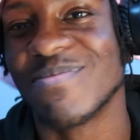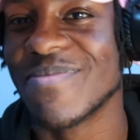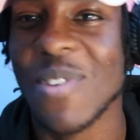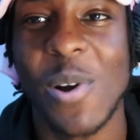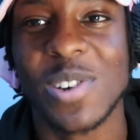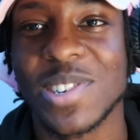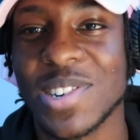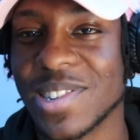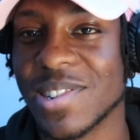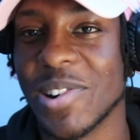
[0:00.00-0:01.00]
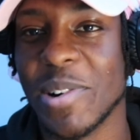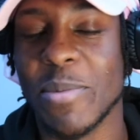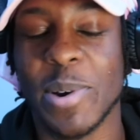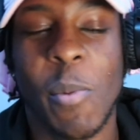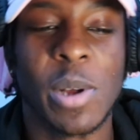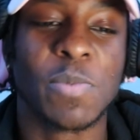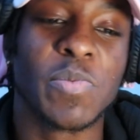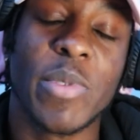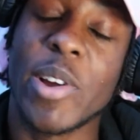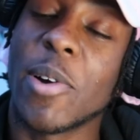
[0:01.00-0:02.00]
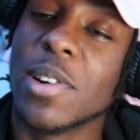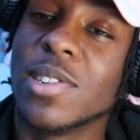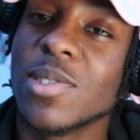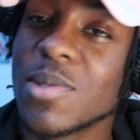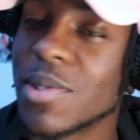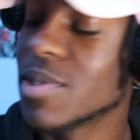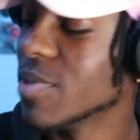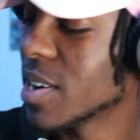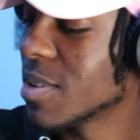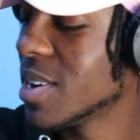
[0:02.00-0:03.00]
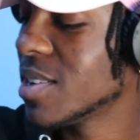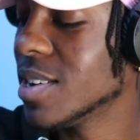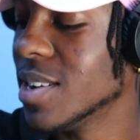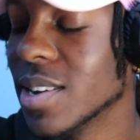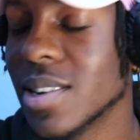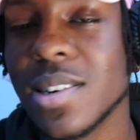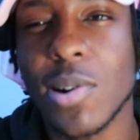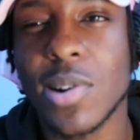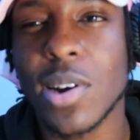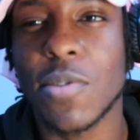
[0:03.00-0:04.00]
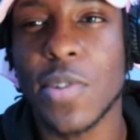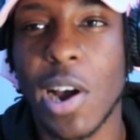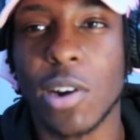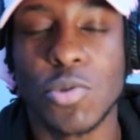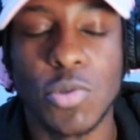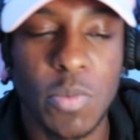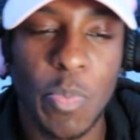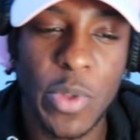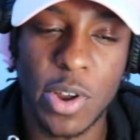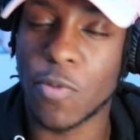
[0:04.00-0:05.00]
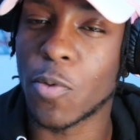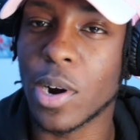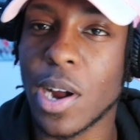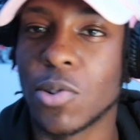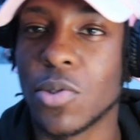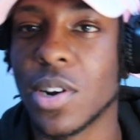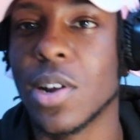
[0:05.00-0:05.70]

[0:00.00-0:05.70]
This guy's gonna hear me. Yo, did you know the recommended daily intake of cashews is 4 cashews a